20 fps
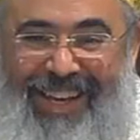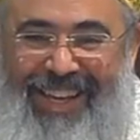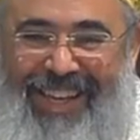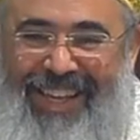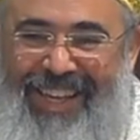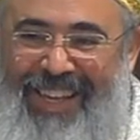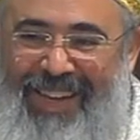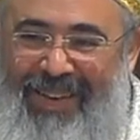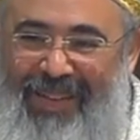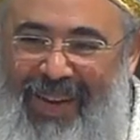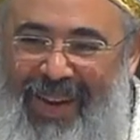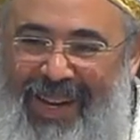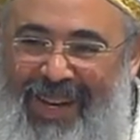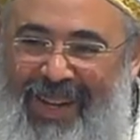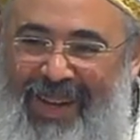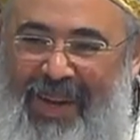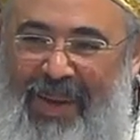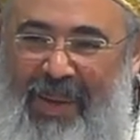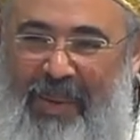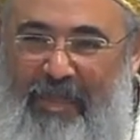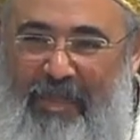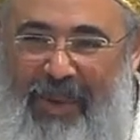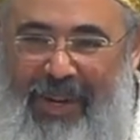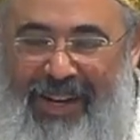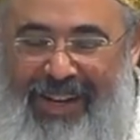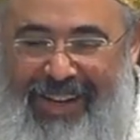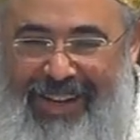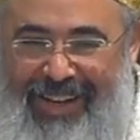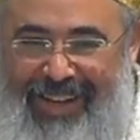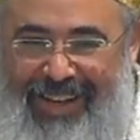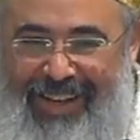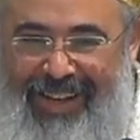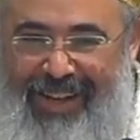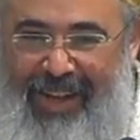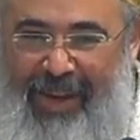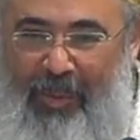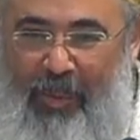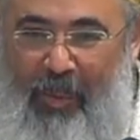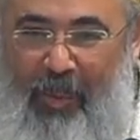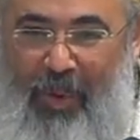right? But
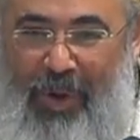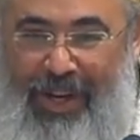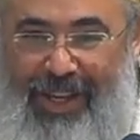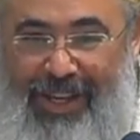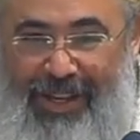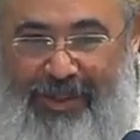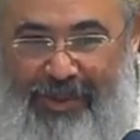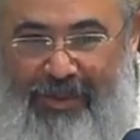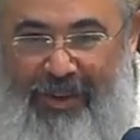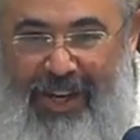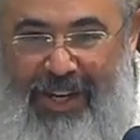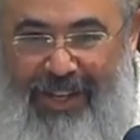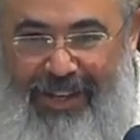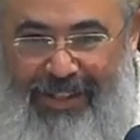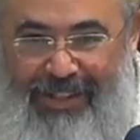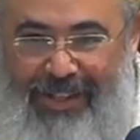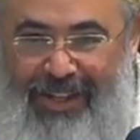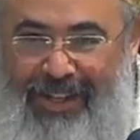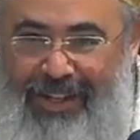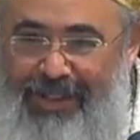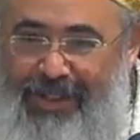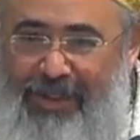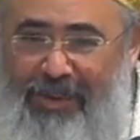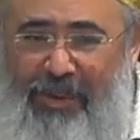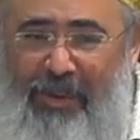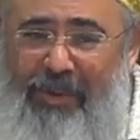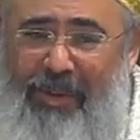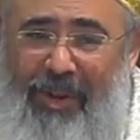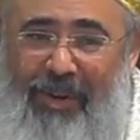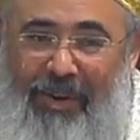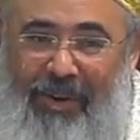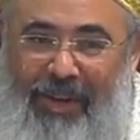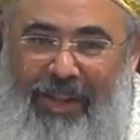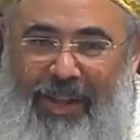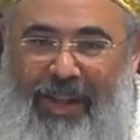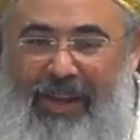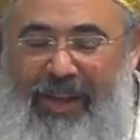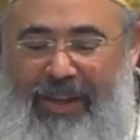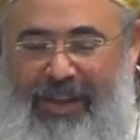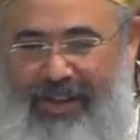what he's trying to say is no longer,
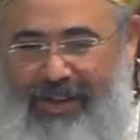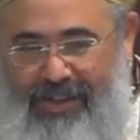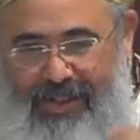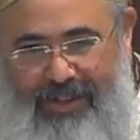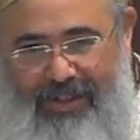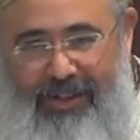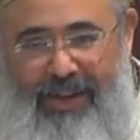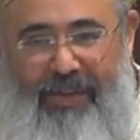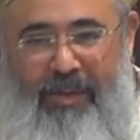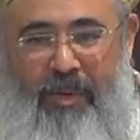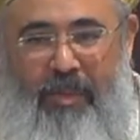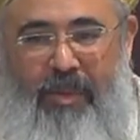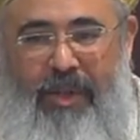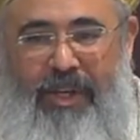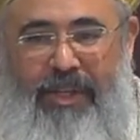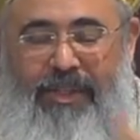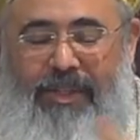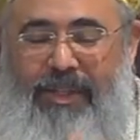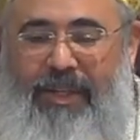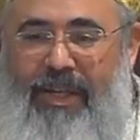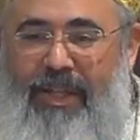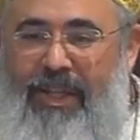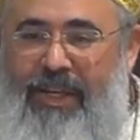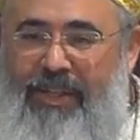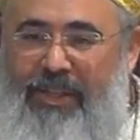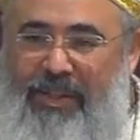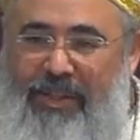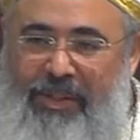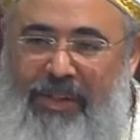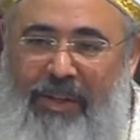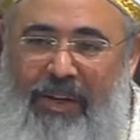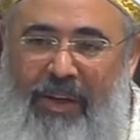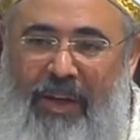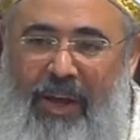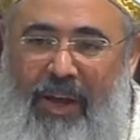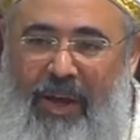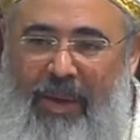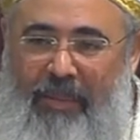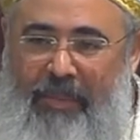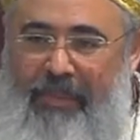he said another place in Galatians,
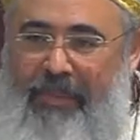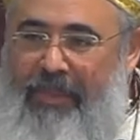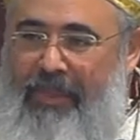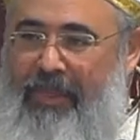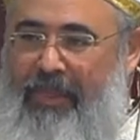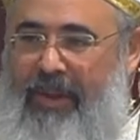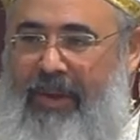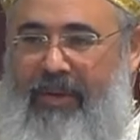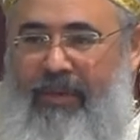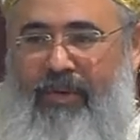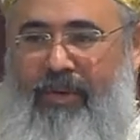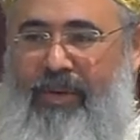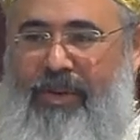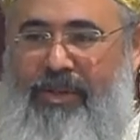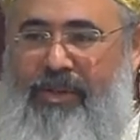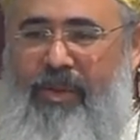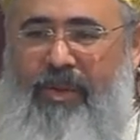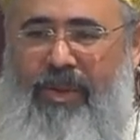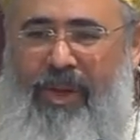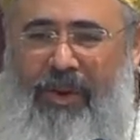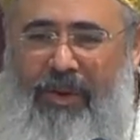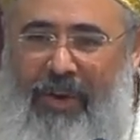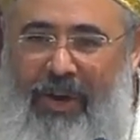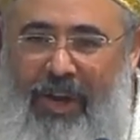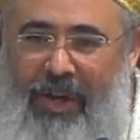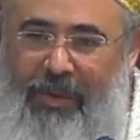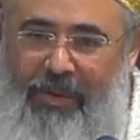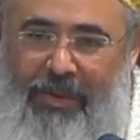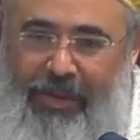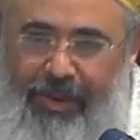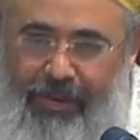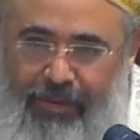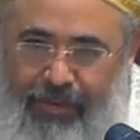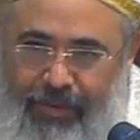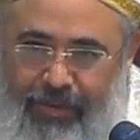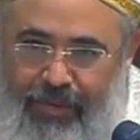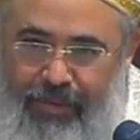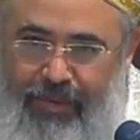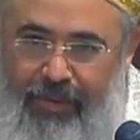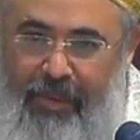um, it's no longer I who live,
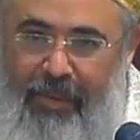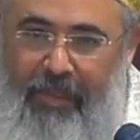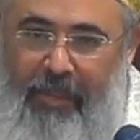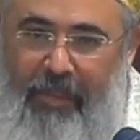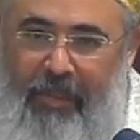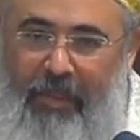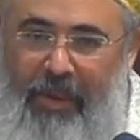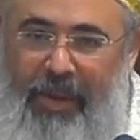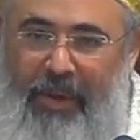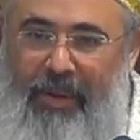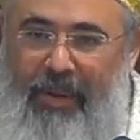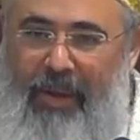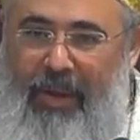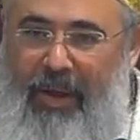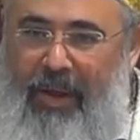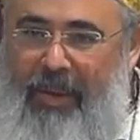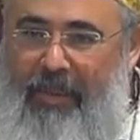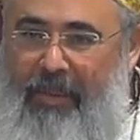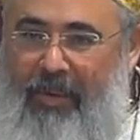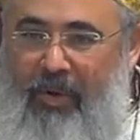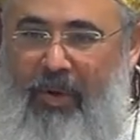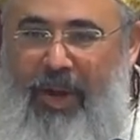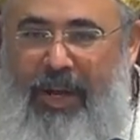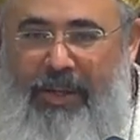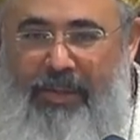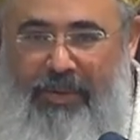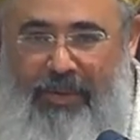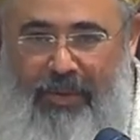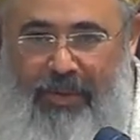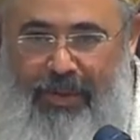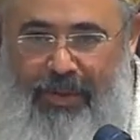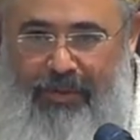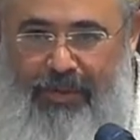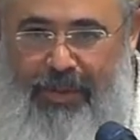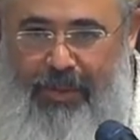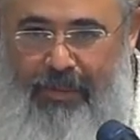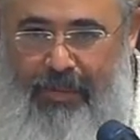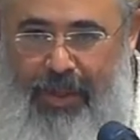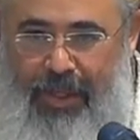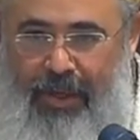but uh, Christ who lives in
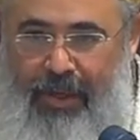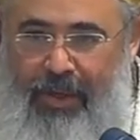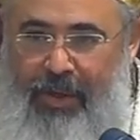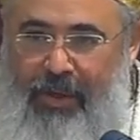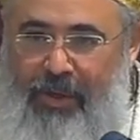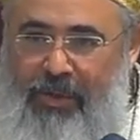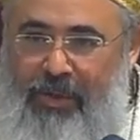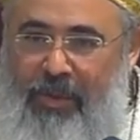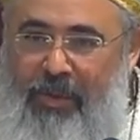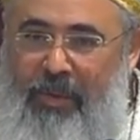me. So